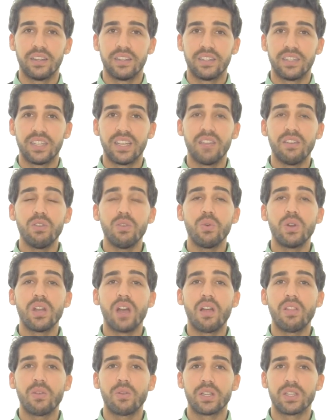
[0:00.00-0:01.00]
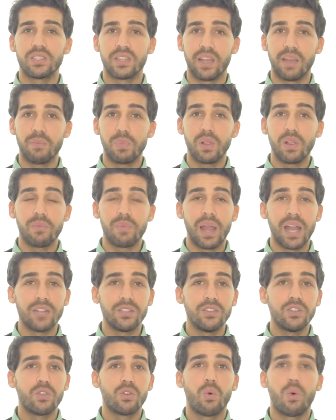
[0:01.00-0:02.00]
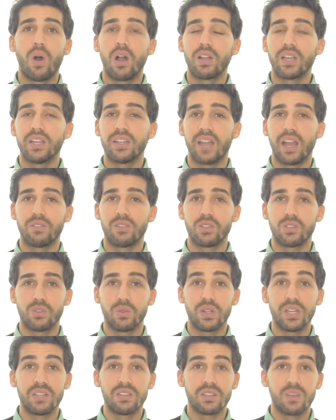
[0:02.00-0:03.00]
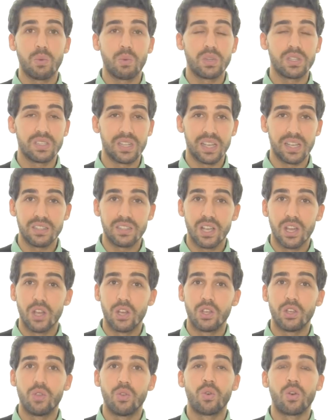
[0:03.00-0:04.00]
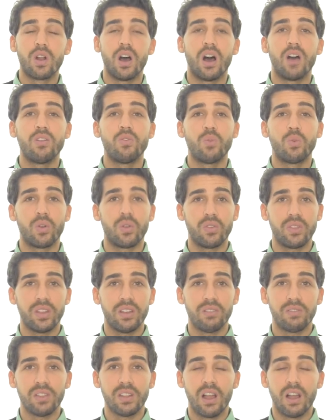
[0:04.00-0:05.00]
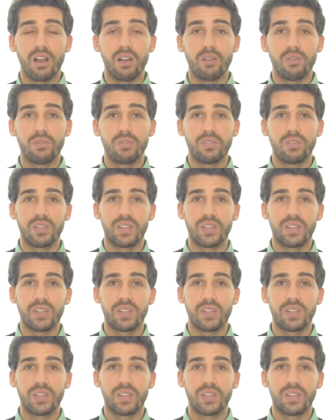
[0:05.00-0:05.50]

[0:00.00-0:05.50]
To give you another example, imagine you're walking down the street and someone says, "You're unworthy of love."